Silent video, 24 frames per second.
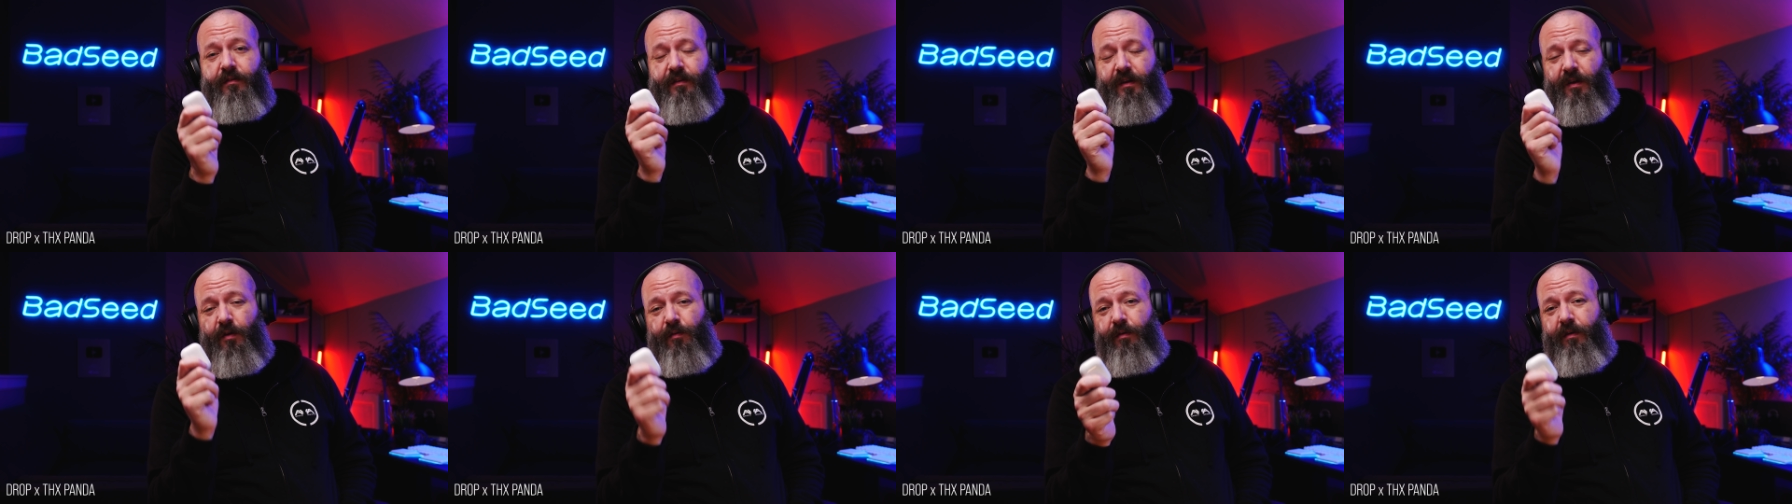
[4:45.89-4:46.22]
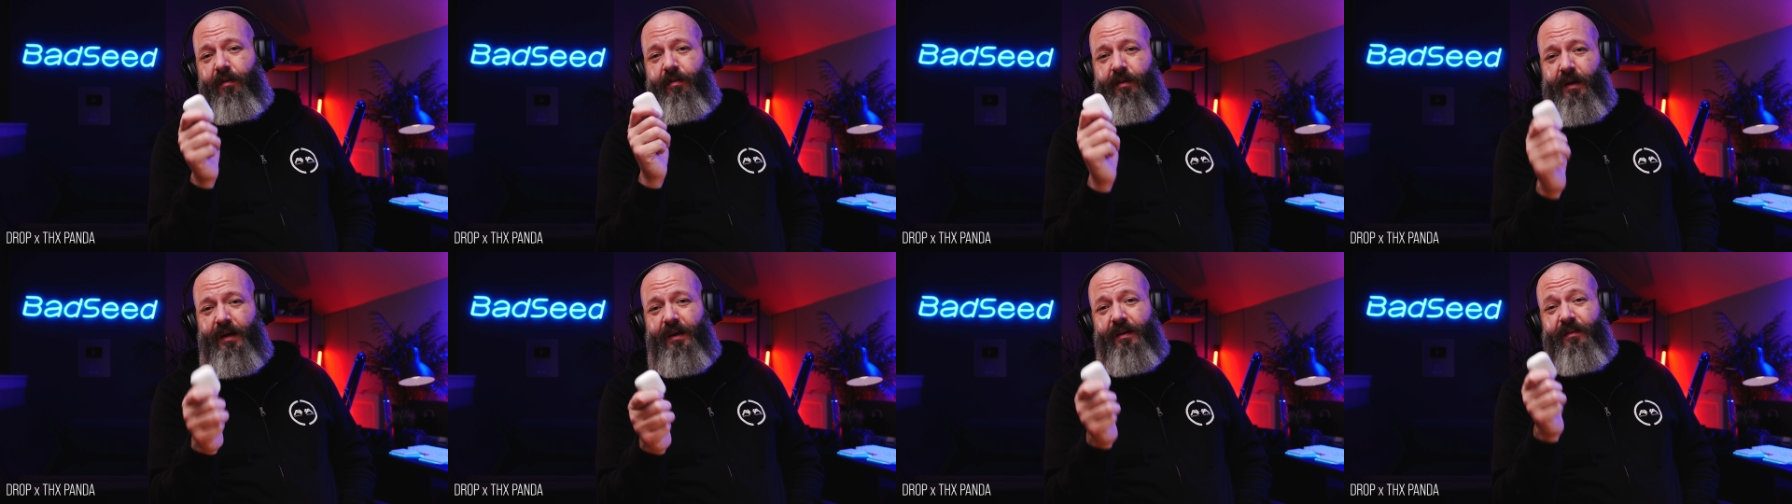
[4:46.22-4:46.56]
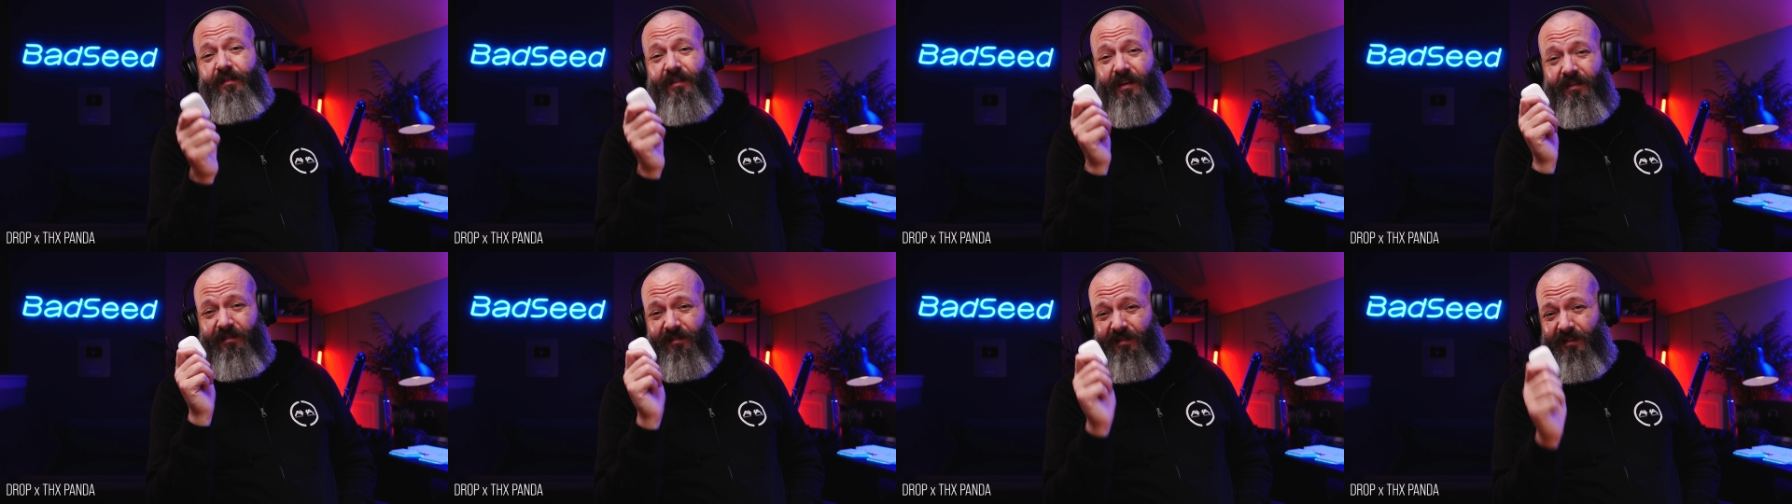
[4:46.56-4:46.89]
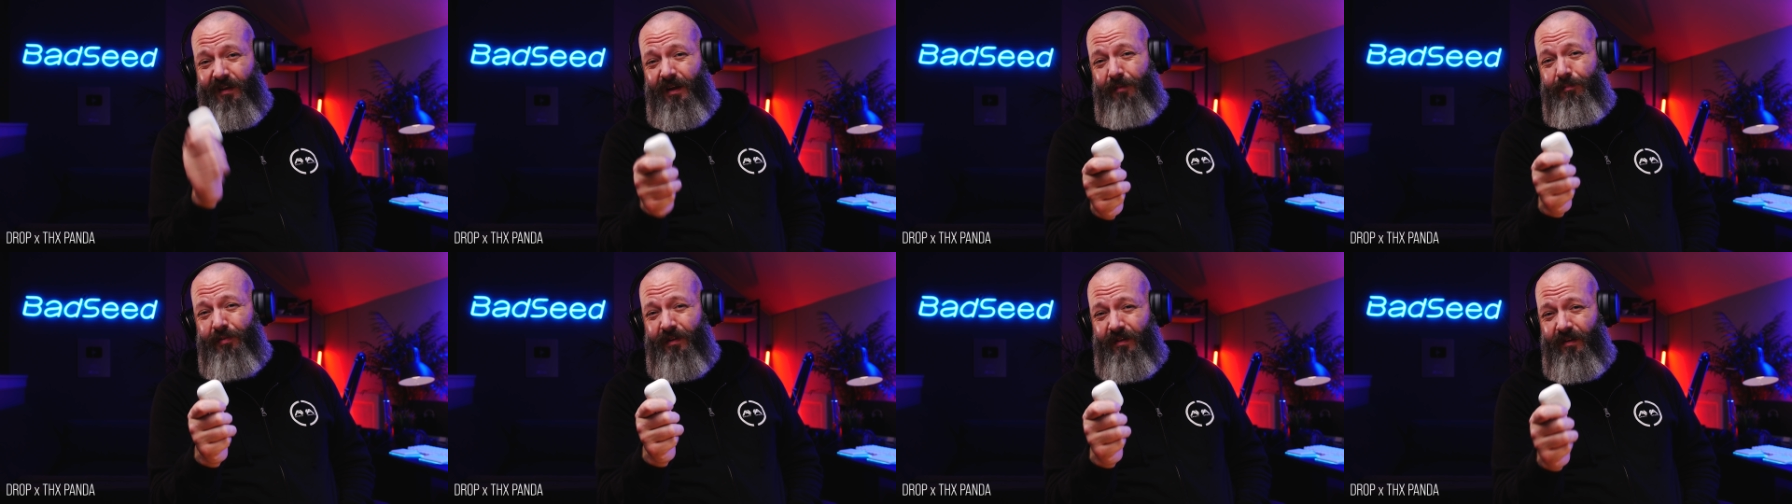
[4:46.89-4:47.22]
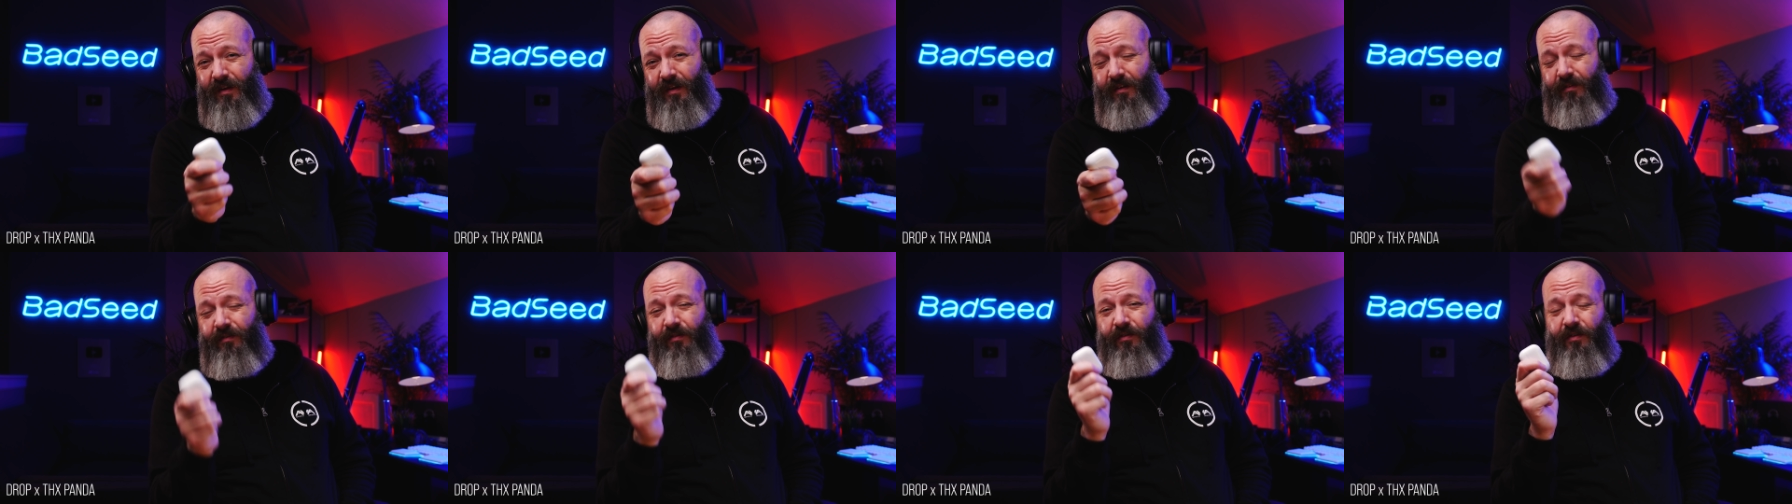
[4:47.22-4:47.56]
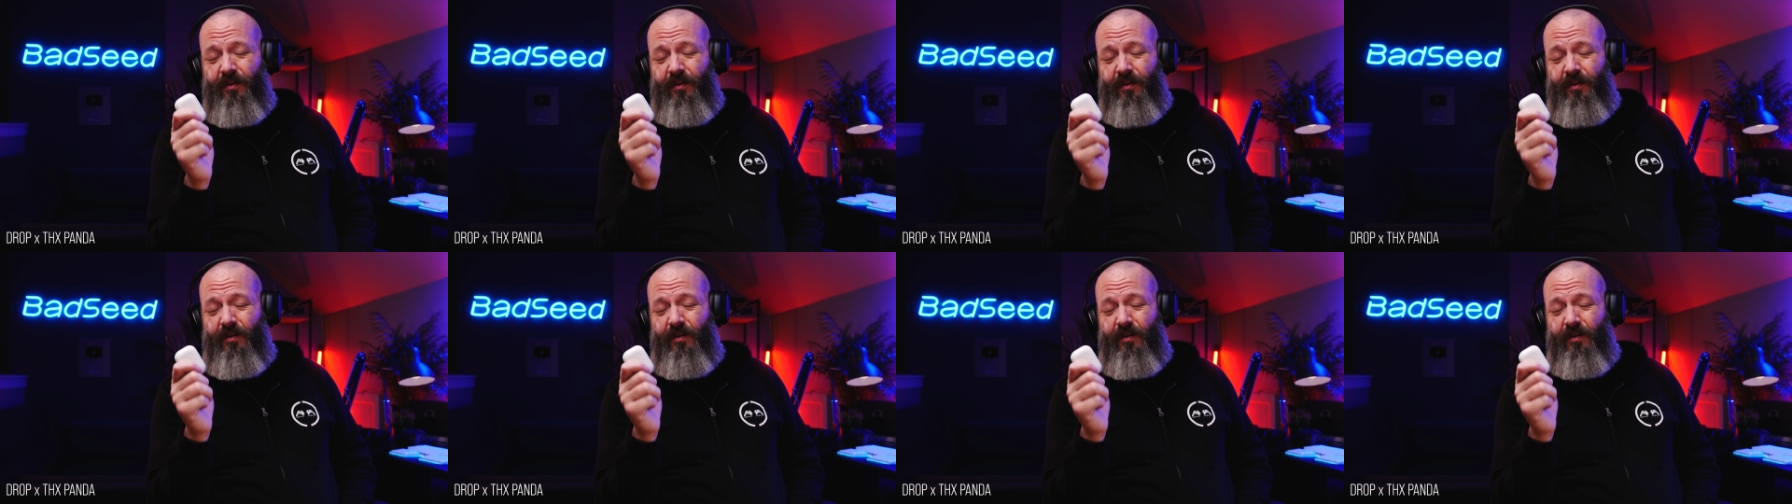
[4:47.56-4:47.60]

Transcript: The only thing is I sleep in these,